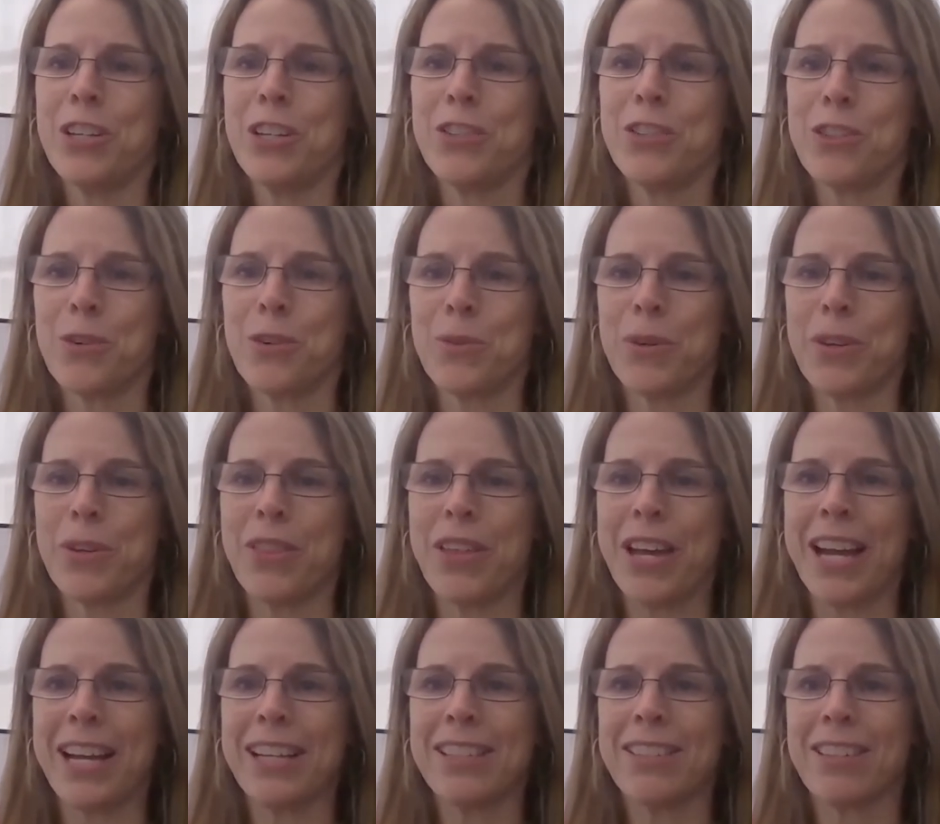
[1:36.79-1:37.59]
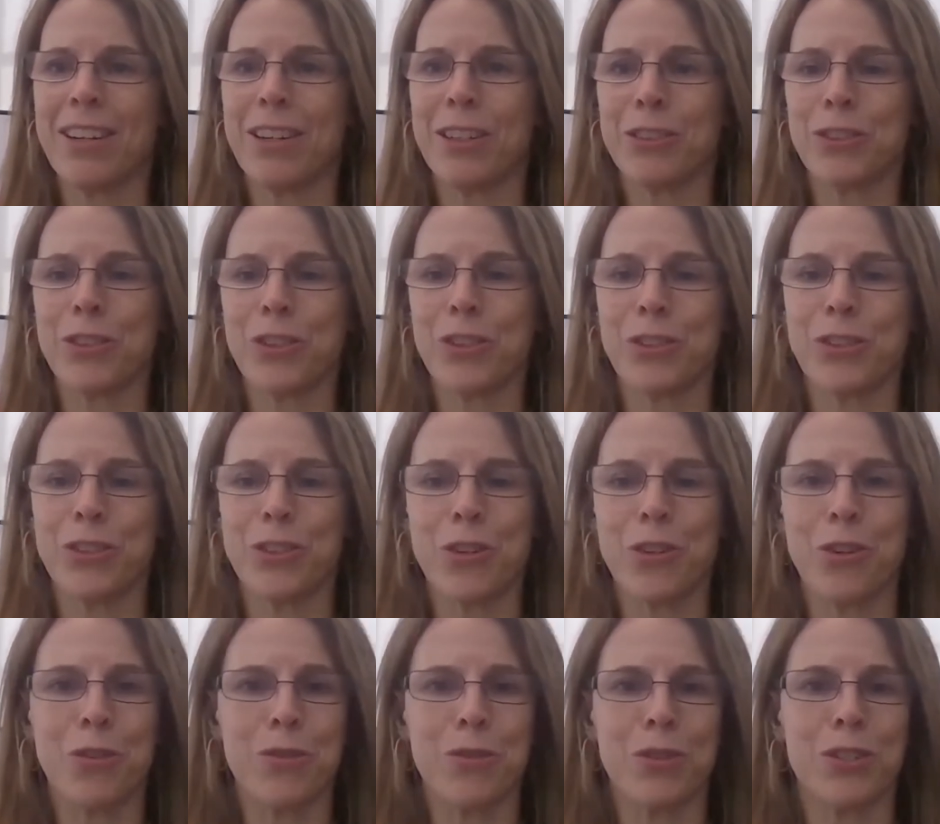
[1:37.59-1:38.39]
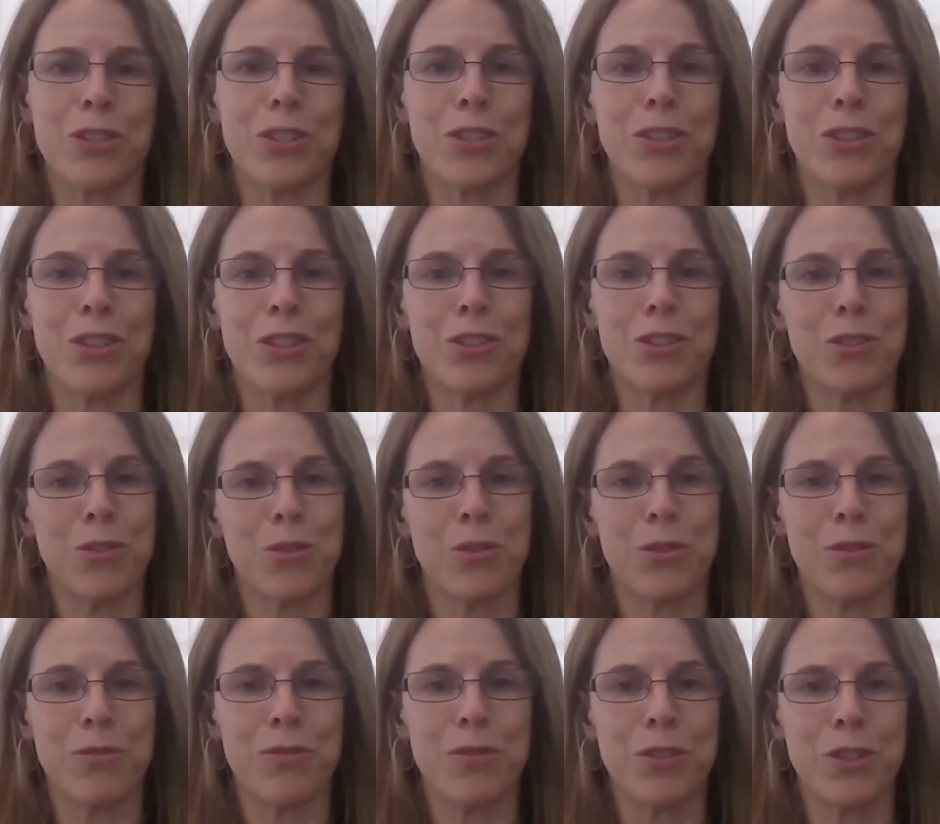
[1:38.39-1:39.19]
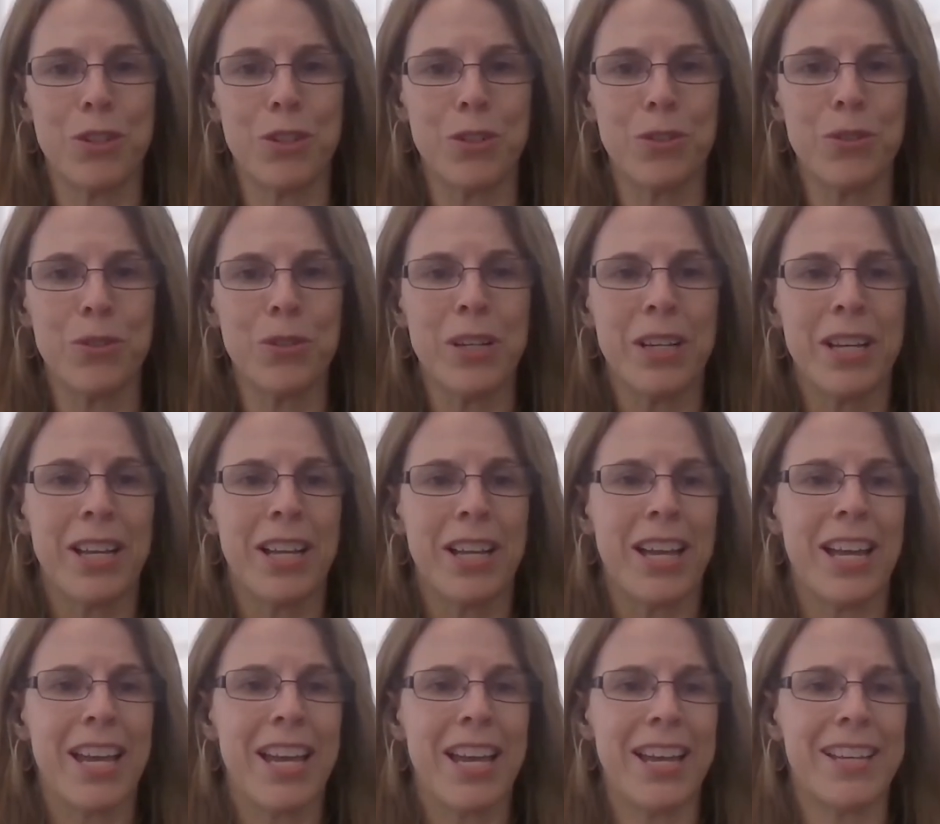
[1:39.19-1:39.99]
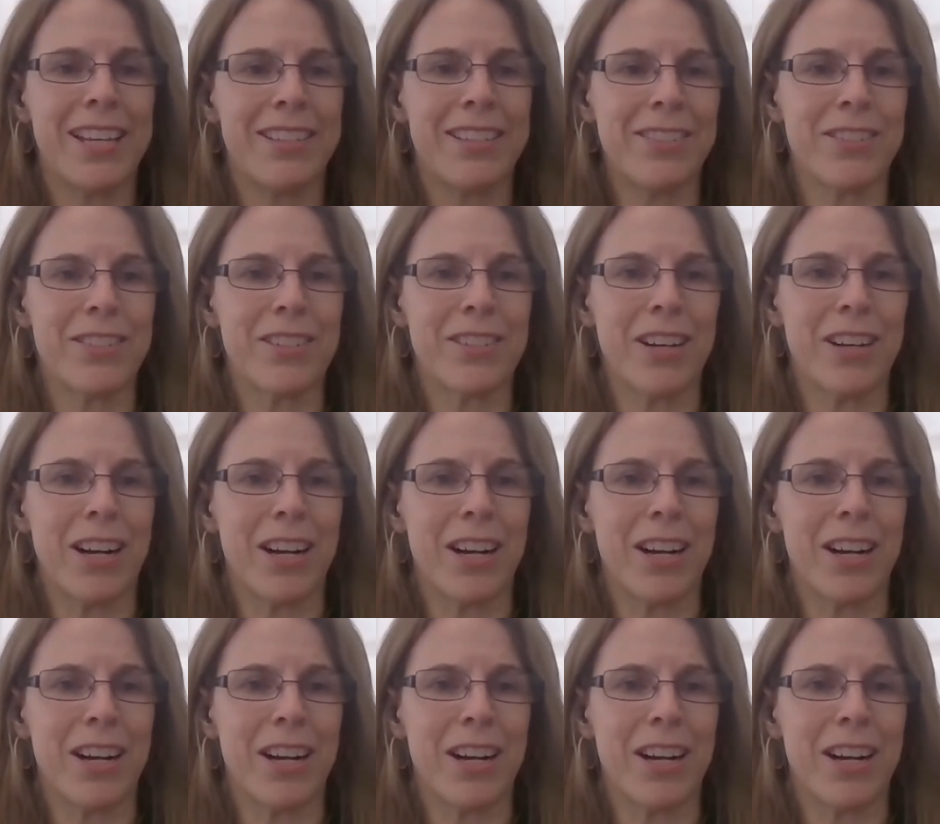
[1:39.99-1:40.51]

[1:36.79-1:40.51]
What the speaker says: So with that, I'll turn it over to the two of you, and